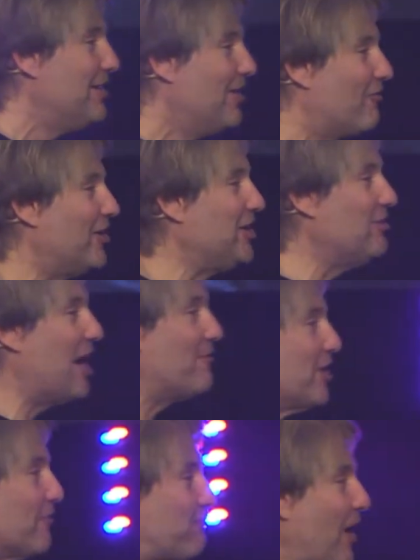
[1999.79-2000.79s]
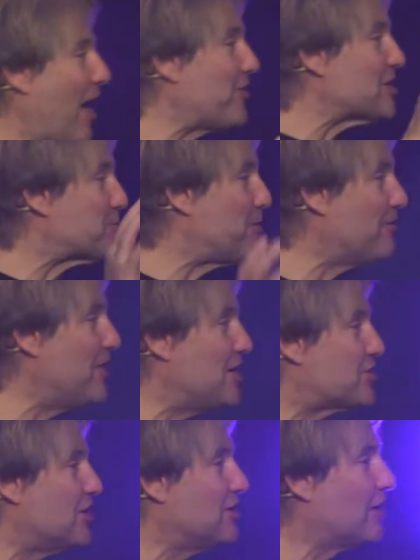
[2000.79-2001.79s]
When you have your Father's
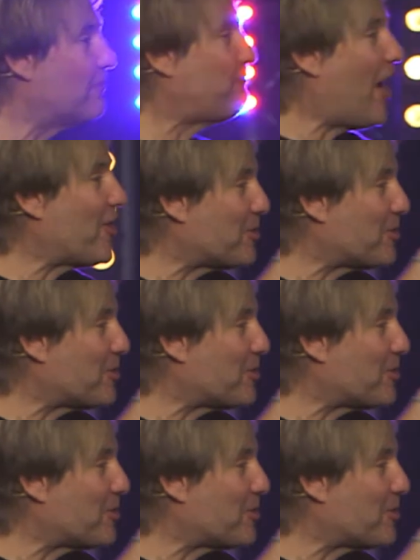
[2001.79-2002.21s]
provision, your Father